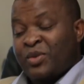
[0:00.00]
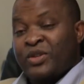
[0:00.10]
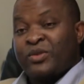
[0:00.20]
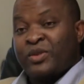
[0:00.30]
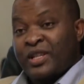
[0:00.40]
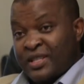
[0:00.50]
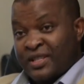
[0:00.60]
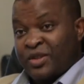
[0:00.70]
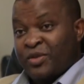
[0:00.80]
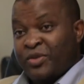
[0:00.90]
when you
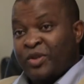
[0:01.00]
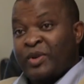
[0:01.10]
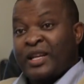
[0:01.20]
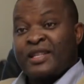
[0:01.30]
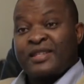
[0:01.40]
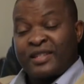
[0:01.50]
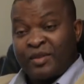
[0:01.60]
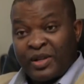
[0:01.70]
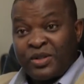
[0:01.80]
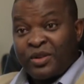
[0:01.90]
register your film under the
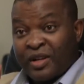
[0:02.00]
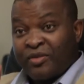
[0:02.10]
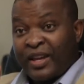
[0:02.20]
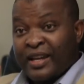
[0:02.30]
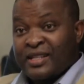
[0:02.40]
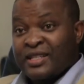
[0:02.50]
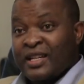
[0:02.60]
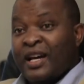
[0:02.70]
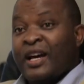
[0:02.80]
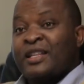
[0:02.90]
Cinematograph
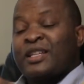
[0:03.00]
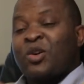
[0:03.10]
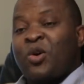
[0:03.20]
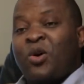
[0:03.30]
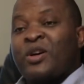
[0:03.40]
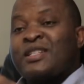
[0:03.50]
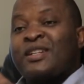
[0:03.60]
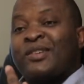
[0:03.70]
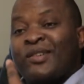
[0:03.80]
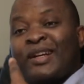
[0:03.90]
Act, the court
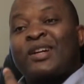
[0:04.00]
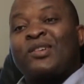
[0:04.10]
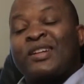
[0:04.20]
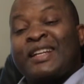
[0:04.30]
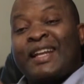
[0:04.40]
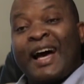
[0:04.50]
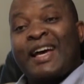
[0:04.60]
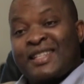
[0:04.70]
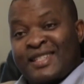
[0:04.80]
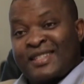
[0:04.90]

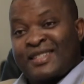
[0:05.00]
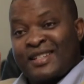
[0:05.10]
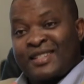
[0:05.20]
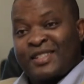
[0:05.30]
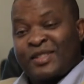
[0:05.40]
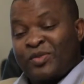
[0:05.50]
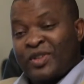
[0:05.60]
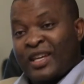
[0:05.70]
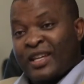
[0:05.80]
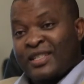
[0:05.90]
recognizes that
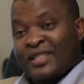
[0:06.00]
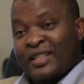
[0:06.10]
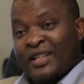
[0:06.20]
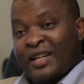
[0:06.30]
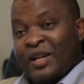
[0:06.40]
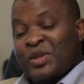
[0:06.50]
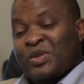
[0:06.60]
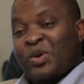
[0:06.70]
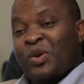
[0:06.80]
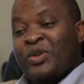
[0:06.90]
certificate.
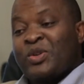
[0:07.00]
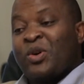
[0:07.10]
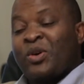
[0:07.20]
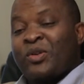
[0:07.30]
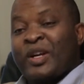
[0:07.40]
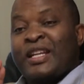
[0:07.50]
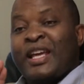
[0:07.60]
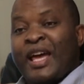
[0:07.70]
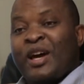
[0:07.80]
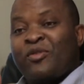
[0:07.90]
So you already
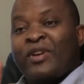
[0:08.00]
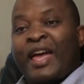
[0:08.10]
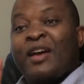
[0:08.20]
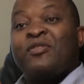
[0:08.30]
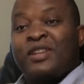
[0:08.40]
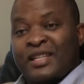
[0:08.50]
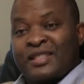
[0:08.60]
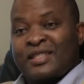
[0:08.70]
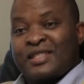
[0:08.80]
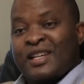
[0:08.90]
have
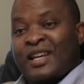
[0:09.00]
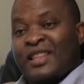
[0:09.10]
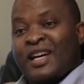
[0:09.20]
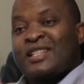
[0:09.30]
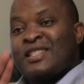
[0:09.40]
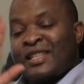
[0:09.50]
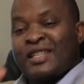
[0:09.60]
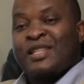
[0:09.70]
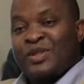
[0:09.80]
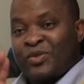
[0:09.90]
evidence that
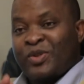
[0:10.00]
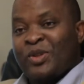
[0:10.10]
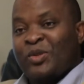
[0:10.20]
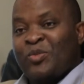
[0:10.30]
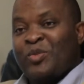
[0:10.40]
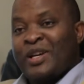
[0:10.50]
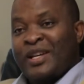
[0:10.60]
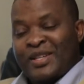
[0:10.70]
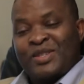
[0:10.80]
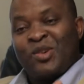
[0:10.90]
this film
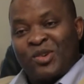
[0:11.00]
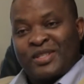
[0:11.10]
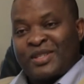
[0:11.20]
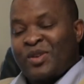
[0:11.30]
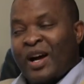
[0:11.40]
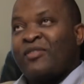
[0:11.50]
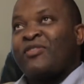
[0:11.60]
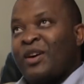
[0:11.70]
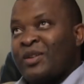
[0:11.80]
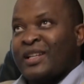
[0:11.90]
is yours. So I
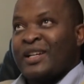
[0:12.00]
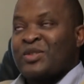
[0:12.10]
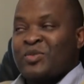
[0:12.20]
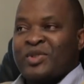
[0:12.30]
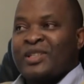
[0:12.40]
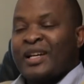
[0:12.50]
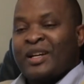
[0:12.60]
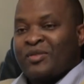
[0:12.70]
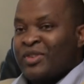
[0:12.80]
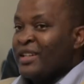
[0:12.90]
found that to be
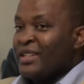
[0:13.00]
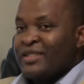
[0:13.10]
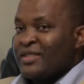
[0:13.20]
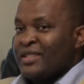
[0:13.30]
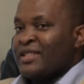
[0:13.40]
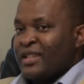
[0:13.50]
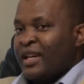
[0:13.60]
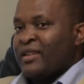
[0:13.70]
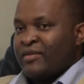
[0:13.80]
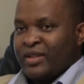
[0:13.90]
very interesting. I
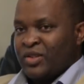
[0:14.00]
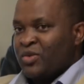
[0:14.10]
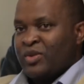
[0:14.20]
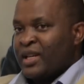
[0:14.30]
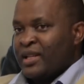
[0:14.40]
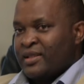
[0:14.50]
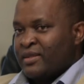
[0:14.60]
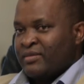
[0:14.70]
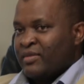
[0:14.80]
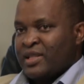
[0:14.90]
never knew
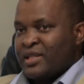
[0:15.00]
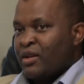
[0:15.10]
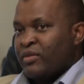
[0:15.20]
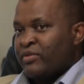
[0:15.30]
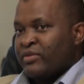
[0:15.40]
that myself.